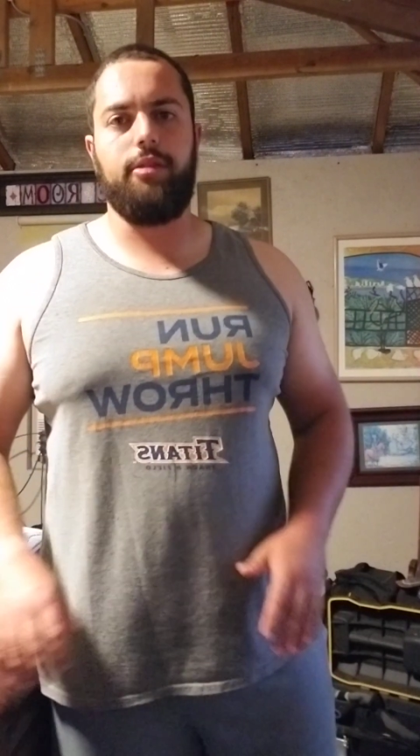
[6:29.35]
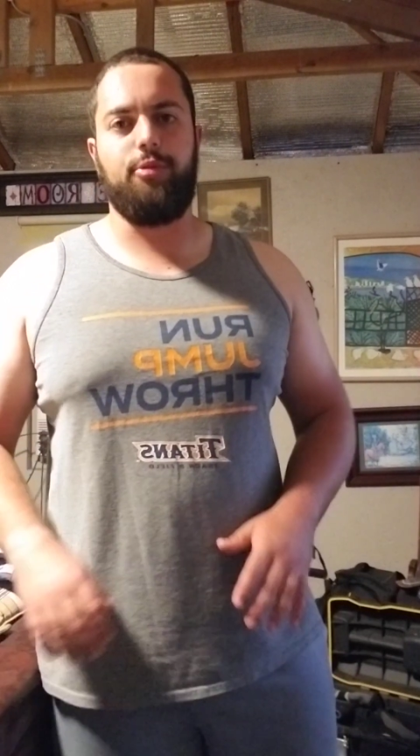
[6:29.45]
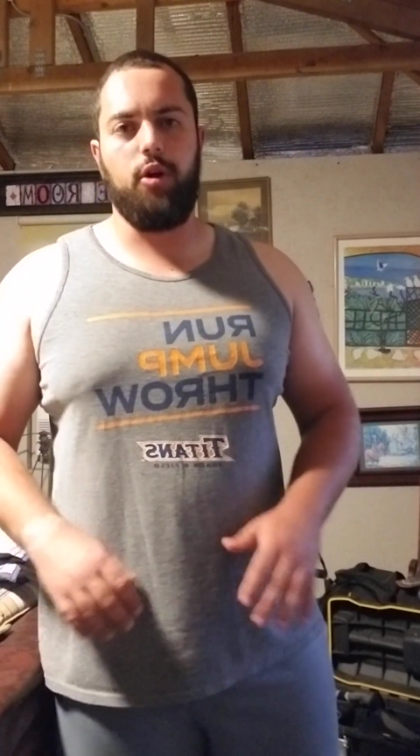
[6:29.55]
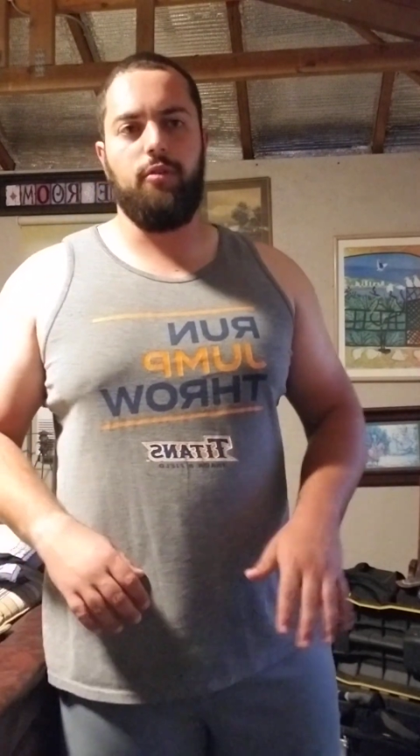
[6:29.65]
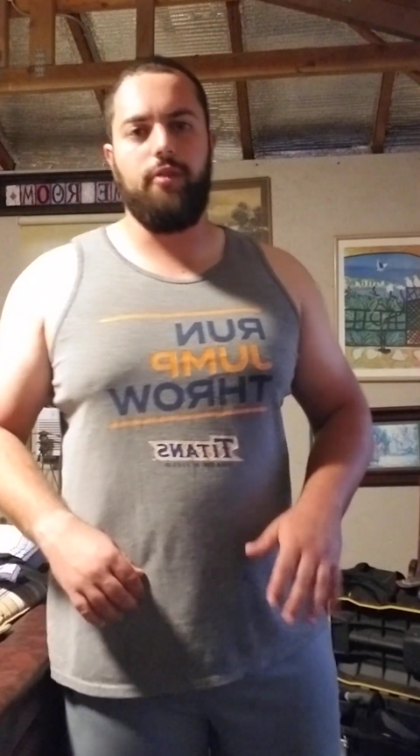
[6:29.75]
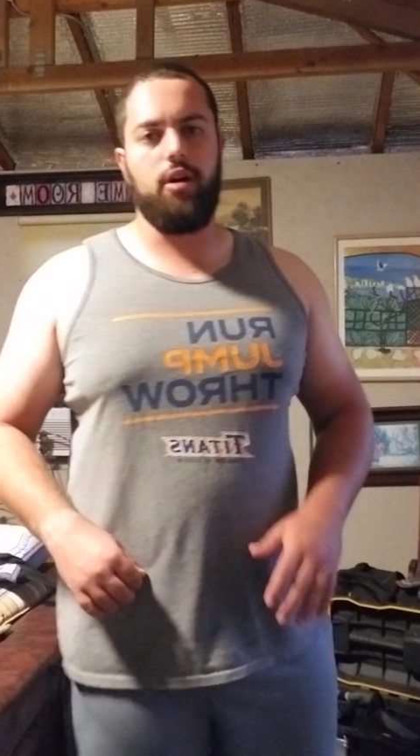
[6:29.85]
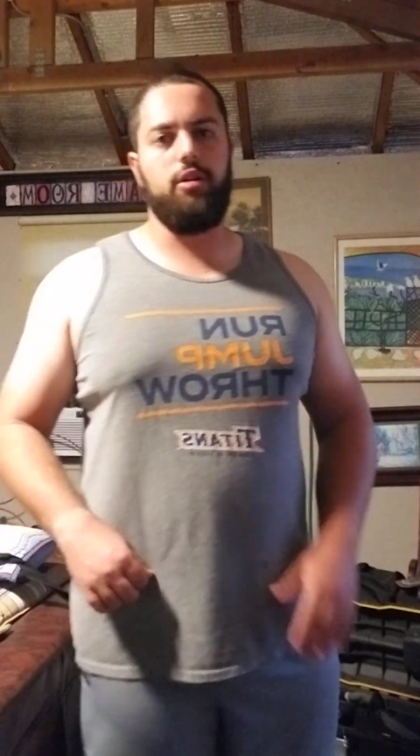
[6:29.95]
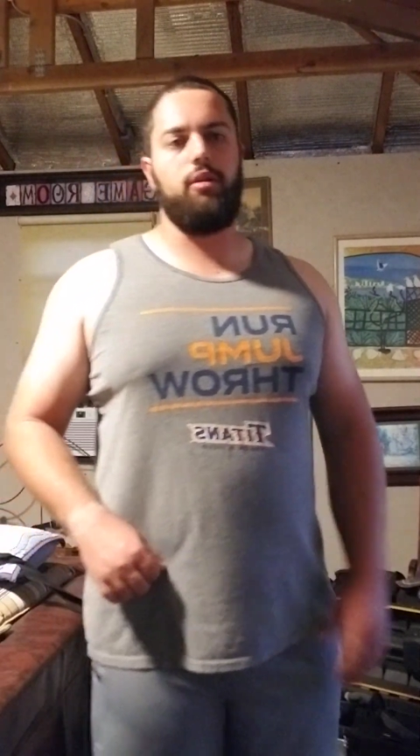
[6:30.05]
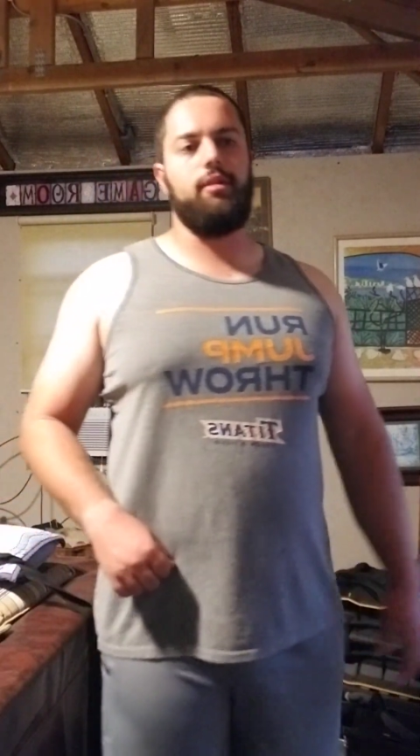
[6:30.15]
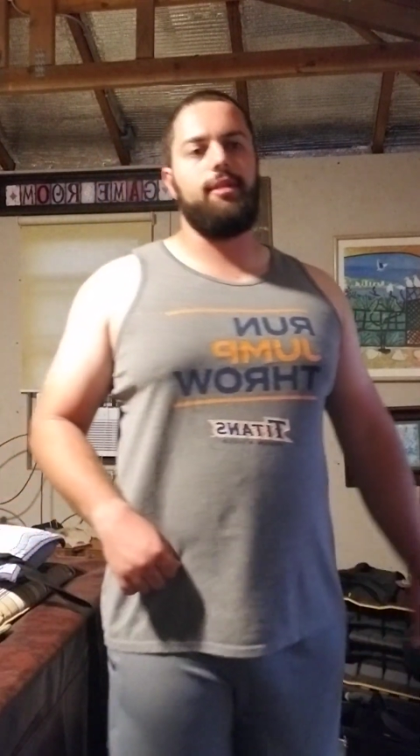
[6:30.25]
throw far
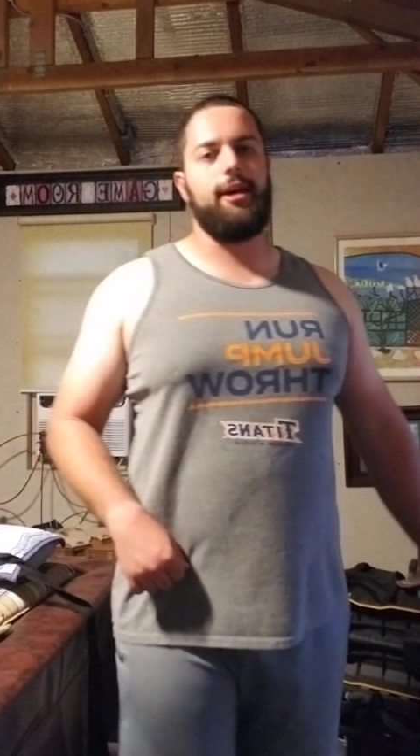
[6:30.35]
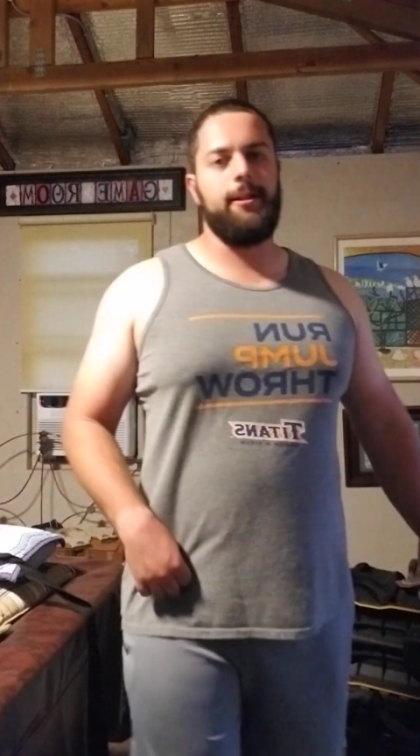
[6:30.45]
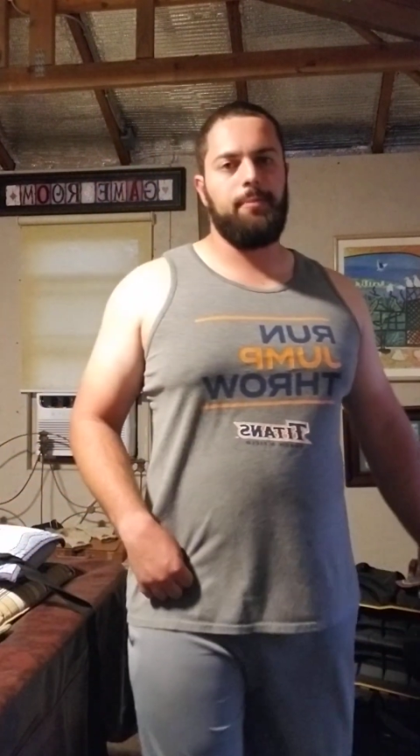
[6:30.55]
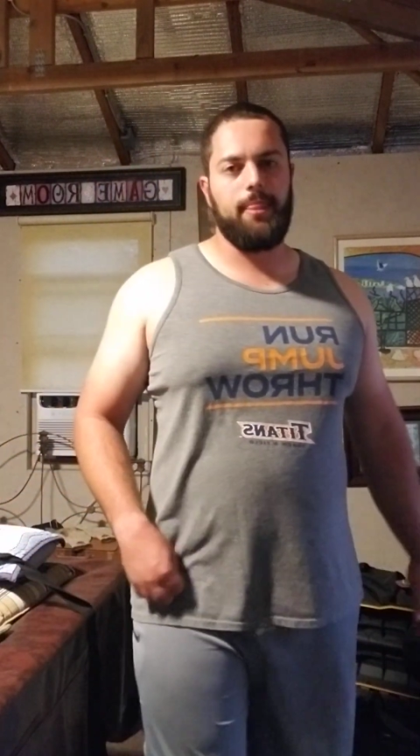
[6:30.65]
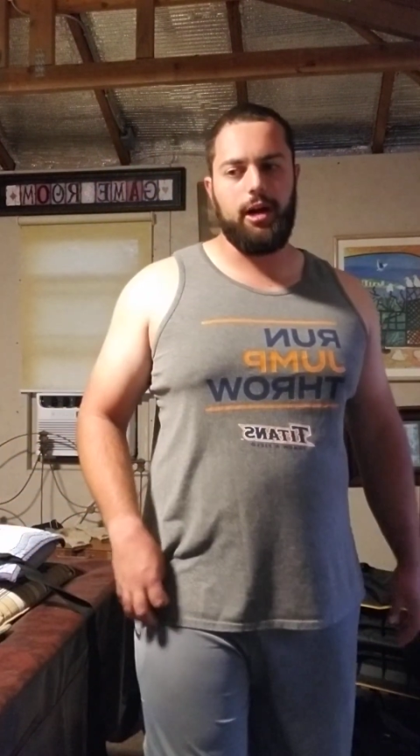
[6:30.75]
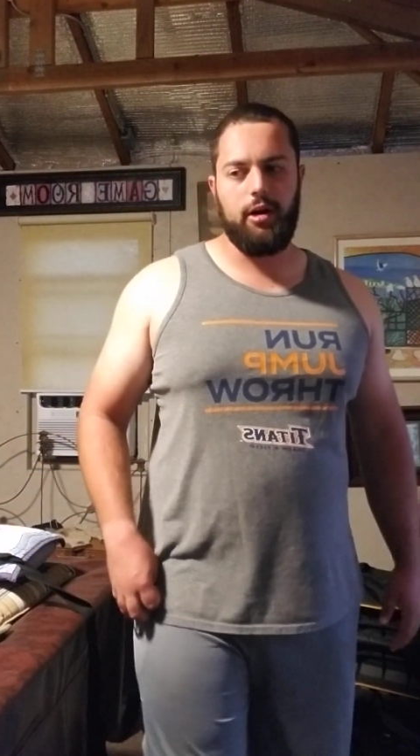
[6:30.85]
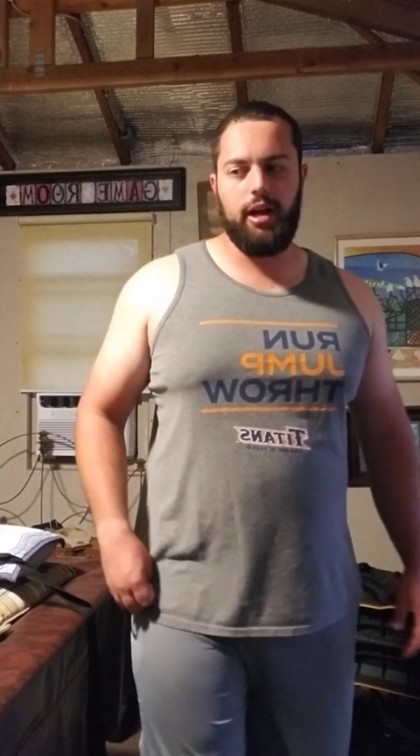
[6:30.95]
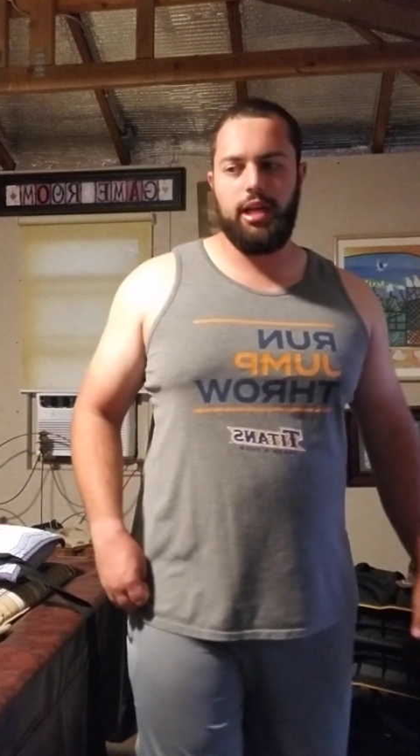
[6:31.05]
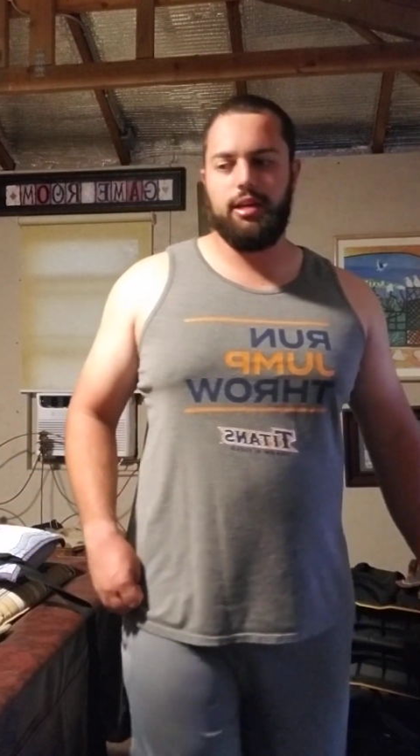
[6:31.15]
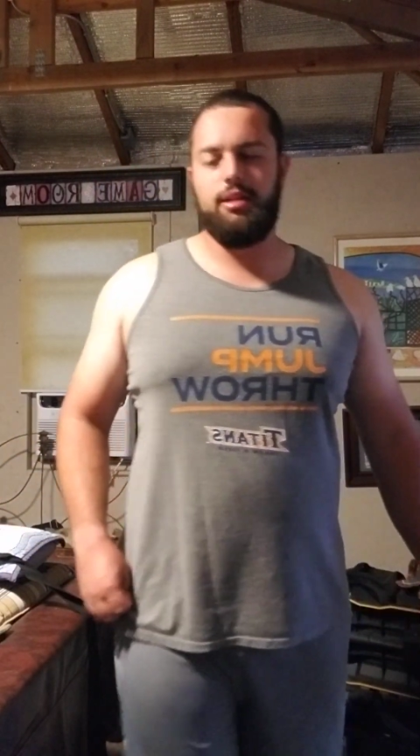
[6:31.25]
doing that. All right?